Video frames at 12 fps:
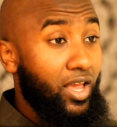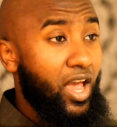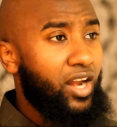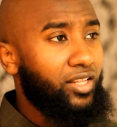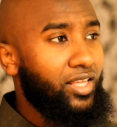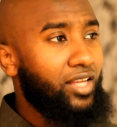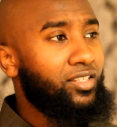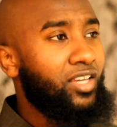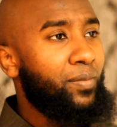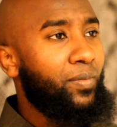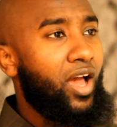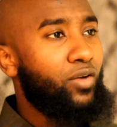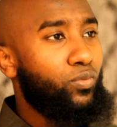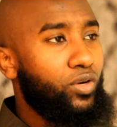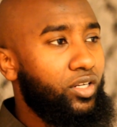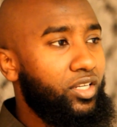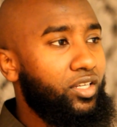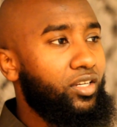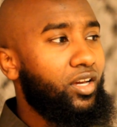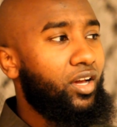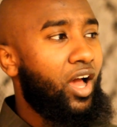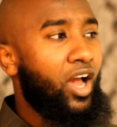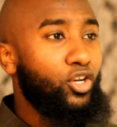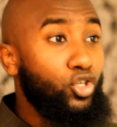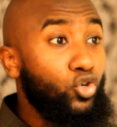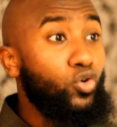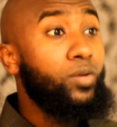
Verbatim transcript: And at that time, I really, I knew